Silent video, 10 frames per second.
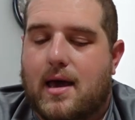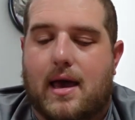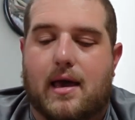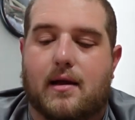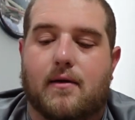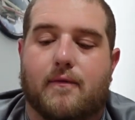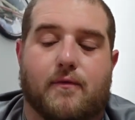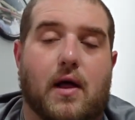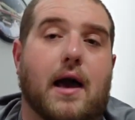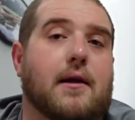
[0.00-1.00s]
in
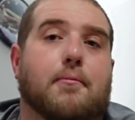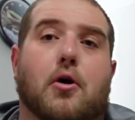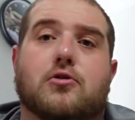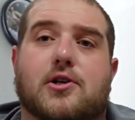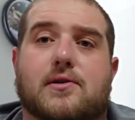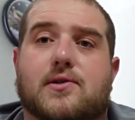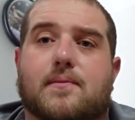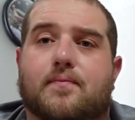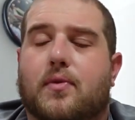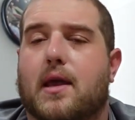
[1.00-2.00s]
flying approaches,
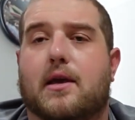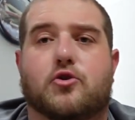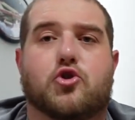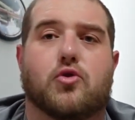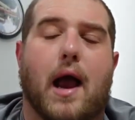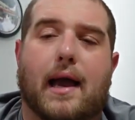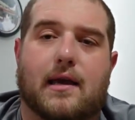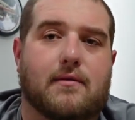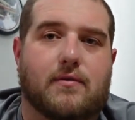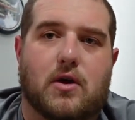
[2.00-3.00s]
in
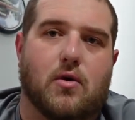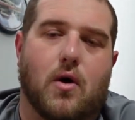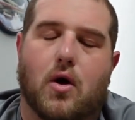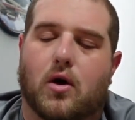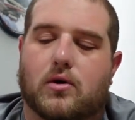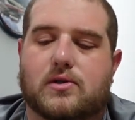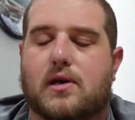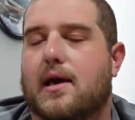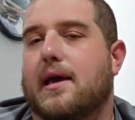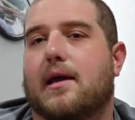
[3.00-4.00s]
tracking VORs,
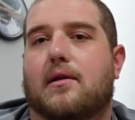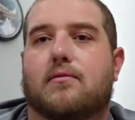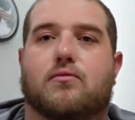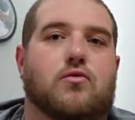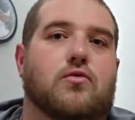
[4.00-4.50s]
in